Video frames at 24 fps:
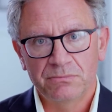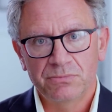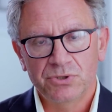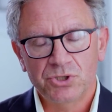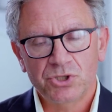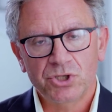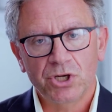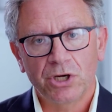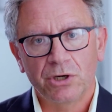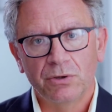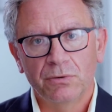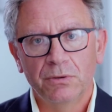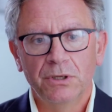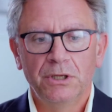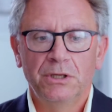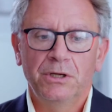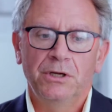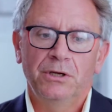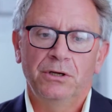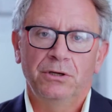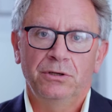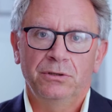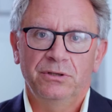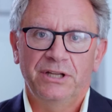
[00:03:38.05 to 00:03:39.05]
So
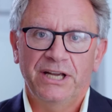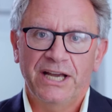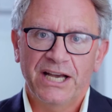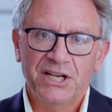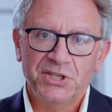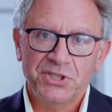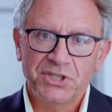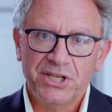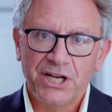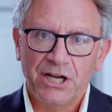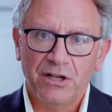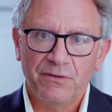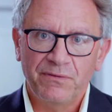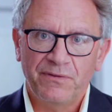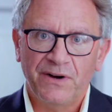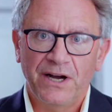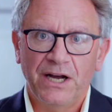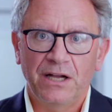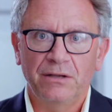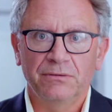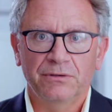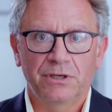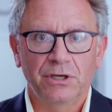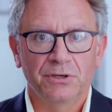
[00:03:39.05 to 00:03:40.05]
the STL
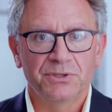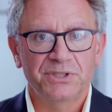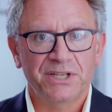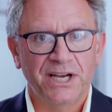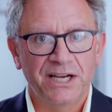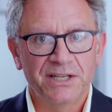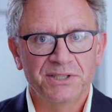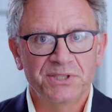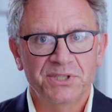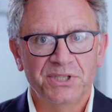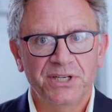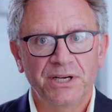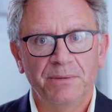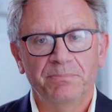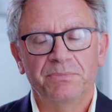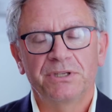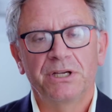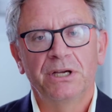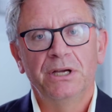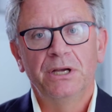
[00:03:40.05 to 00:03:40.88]
file goes unzipped,